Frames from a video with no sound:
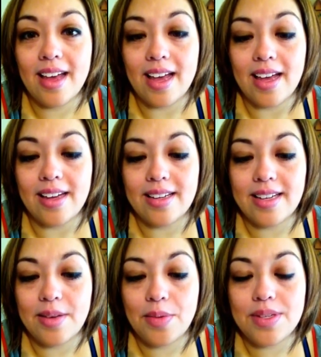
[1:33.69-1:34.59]
And
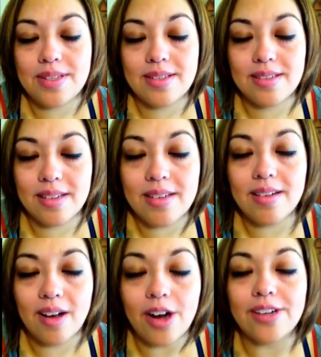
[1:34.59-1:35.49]
it was
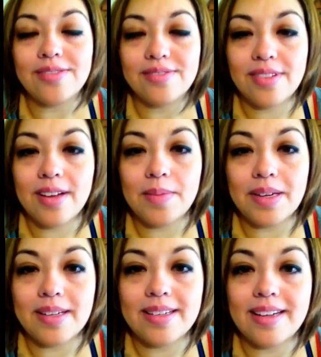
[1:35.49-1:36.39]
hard. I
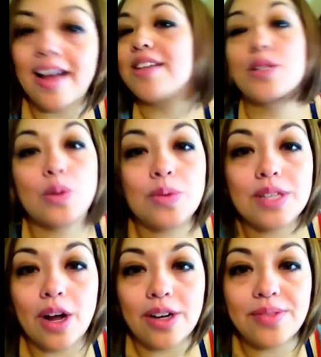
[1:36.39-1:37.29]
mean, high school
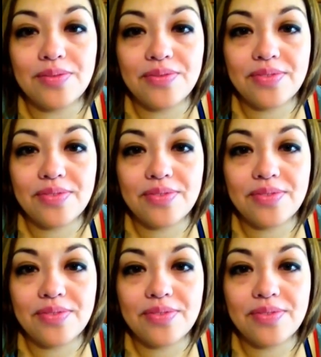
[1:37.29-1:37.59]
was hard.